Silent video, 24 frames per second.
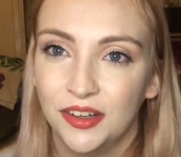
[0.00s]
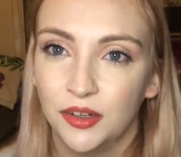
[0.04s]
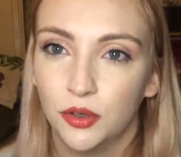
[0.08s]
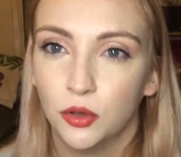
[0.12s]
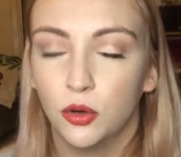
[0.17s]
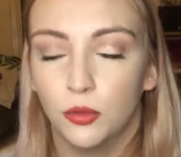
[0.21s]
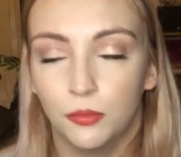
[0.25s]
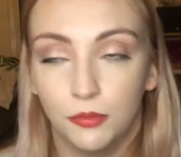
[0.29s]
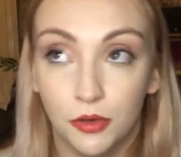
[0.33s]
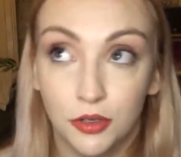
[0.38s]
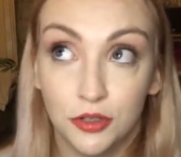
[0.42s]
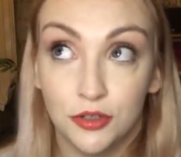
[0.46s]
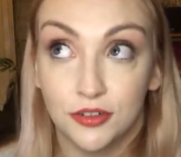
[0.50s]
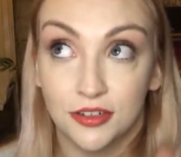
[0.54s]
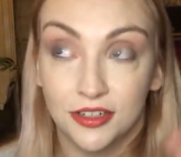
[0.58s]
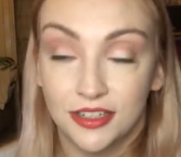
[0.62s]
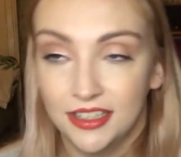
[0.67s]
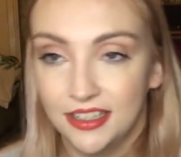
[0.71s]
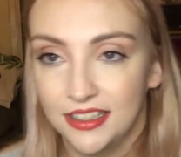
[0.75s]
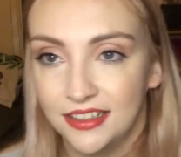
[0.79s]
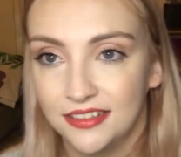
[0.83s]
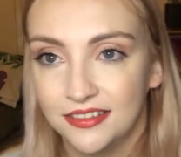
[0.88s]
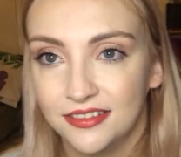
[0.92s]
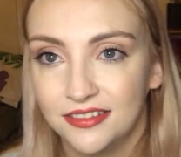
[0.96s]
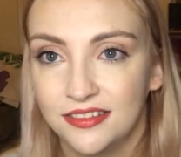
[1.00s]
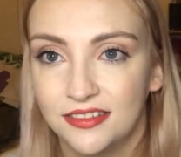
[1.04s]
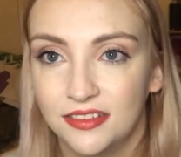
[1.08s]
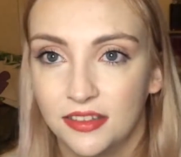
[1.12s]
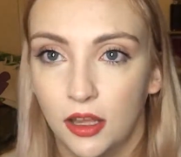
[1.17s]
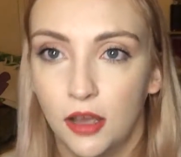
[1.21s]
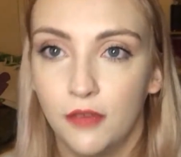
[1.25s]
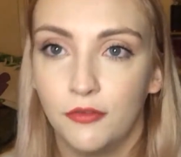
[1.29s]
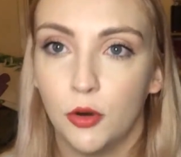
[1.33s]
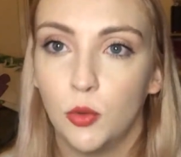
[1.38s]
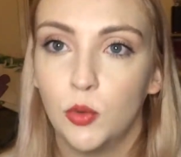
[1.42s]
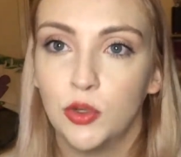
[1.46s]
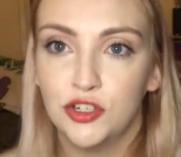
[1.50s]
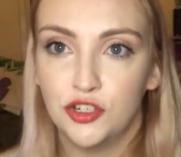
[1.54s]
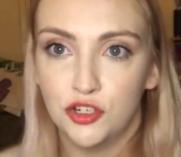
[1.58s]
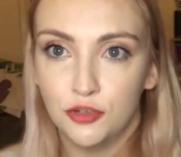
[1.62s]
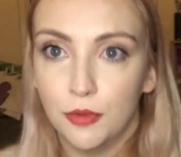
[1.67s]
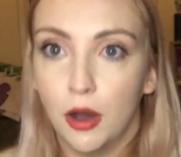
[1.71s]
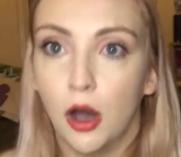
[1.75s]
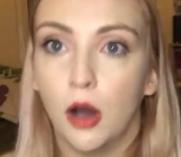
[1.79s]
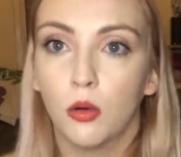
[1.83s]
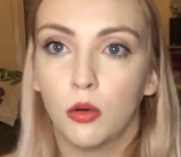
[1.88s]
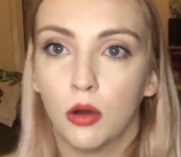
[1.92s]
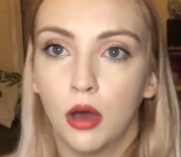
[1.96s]
Or moderately. Like, if I want to do
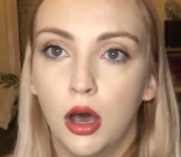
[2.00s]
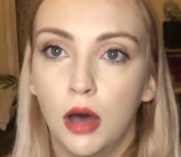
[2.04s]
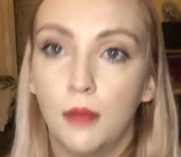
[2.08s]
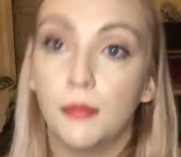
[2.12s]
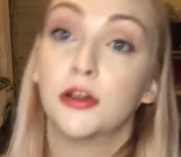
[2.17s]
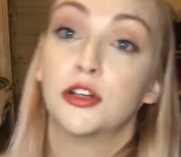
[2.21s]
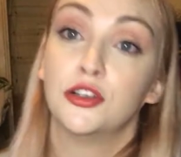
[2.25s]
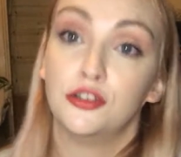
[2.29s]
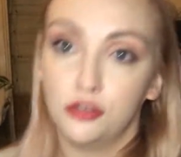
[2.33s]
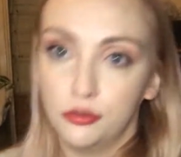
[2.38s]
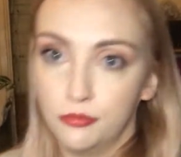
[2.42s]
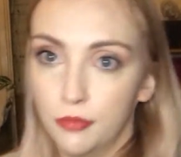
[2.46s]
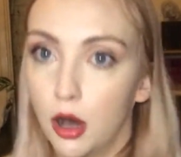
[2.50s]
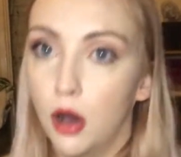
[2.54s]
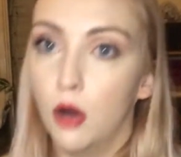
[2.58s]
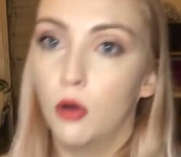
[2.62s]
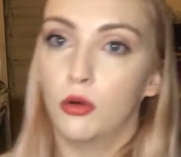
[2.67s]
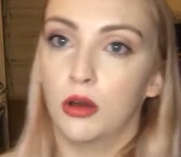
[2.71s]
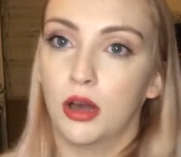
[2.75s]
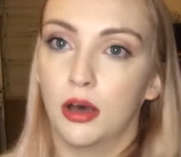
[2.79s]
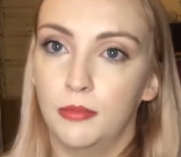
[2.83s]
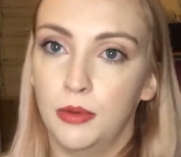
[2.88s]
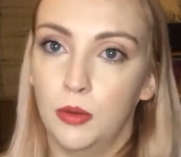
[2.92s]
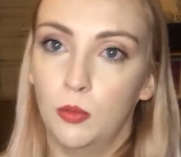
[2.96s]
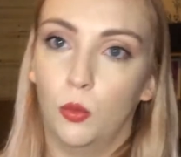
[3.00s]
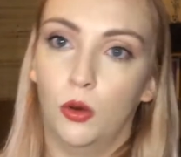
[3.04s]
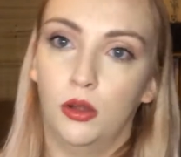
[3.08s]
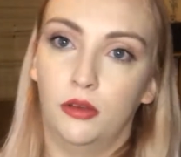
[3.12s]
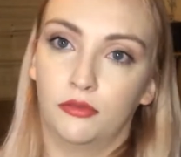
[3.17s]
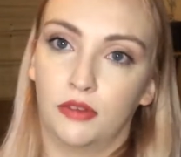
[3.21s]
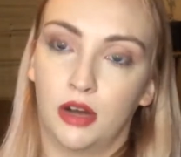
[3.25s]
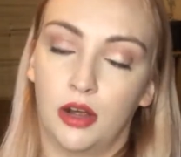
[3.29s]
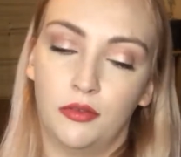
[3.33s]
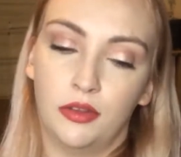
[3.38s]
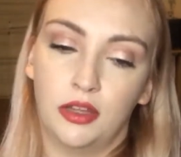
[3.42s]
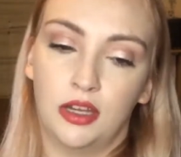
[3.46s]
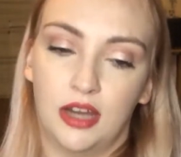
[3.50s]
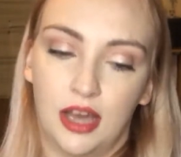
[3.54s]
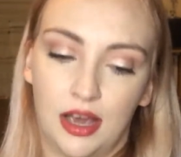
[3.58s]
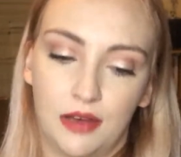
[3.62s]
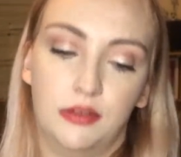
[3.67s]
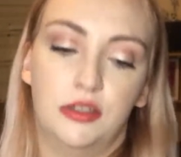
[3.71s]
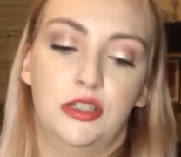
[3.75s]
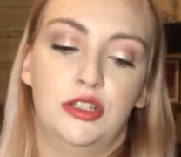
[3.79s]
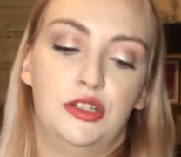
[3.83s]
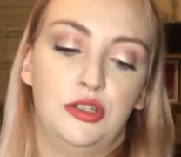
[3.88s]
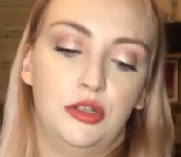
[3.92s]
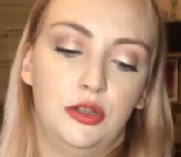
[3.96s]
my whole arm, I can do my whole arm in one rather than
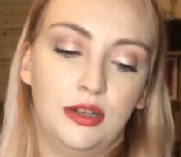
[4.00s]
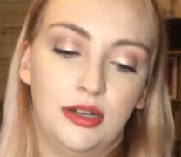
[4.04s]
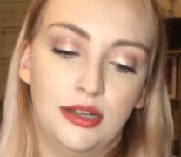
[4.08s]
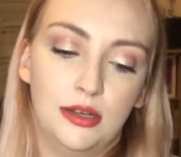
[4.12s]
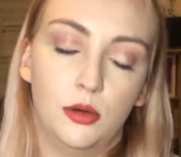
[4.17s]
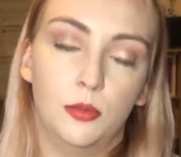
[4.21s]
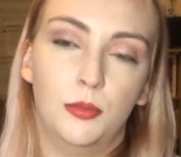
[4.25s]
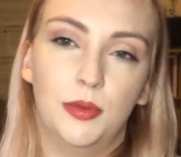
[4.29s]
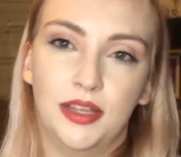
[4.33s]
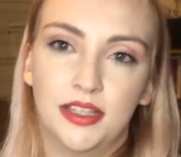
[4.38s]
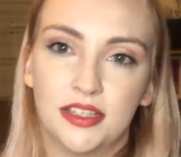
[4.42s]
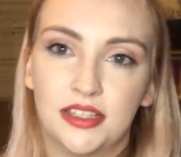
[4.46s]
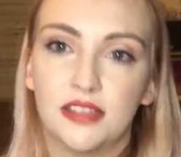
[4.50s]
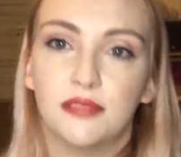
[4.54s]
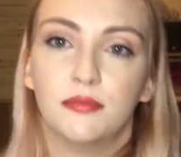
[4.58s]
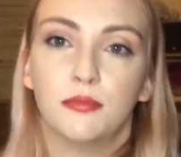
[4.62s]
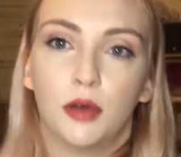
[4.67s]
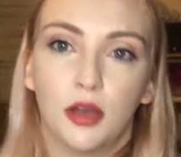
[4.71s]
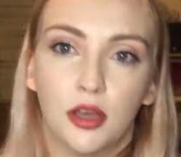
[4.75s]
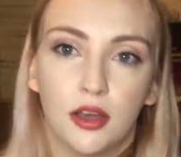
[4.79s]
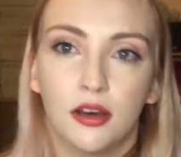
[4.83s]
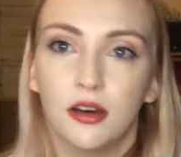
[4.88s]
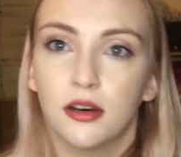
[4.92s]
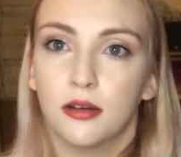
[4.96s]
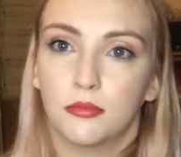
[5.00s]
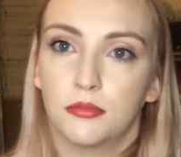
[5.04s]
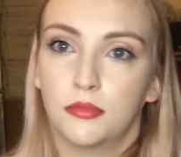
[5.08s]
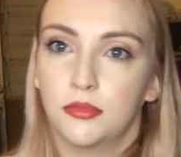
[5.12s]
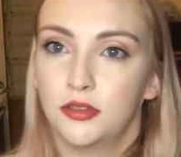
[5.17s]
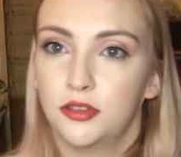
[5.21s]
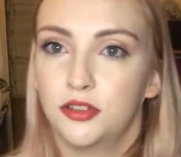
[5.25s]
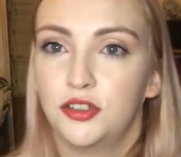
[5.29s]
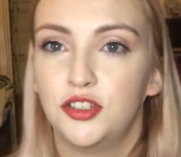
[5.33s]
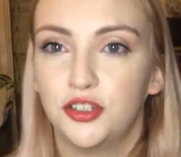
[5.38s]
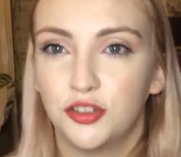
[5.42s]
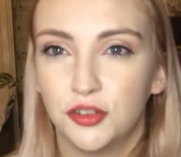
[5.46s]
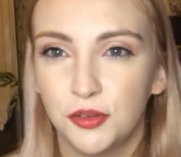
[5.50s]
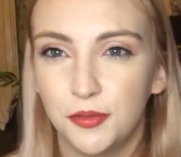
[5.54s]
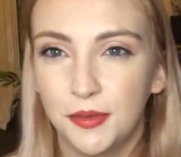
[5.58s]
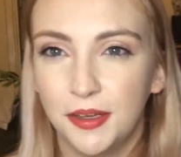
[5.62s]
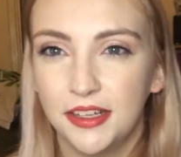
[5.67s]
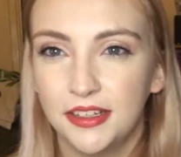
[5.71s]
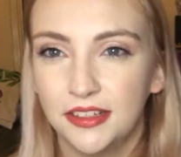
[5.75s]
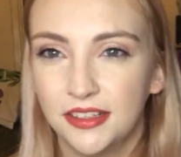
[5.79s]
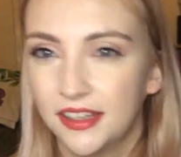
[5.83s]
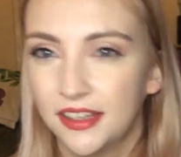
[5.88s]
having to do little bits of my arm. Do you know what I mean?